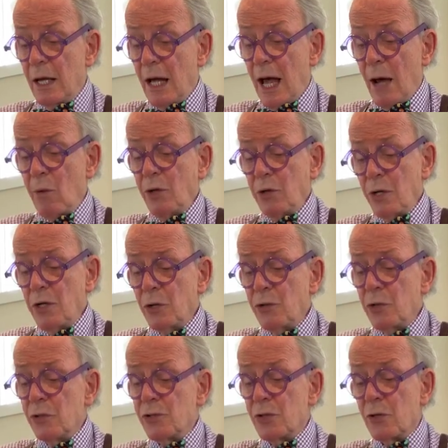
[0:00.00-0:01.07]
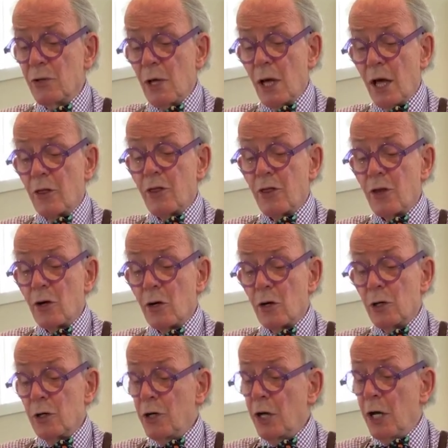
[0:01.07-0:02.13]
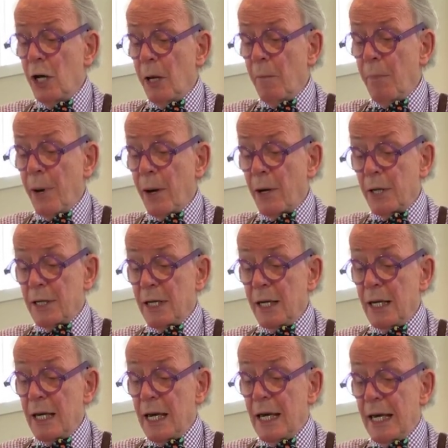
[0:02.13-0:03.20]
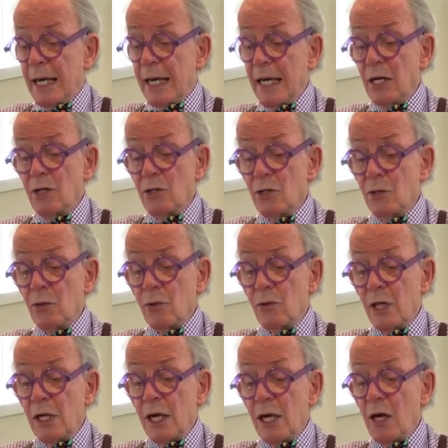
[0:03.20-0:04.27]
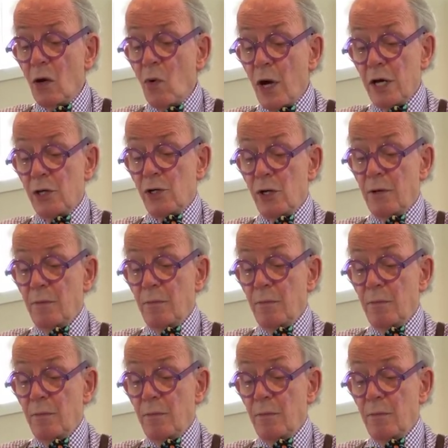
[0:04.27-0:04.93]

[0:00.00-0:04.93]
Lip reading: I want to introduce a third party into the equation: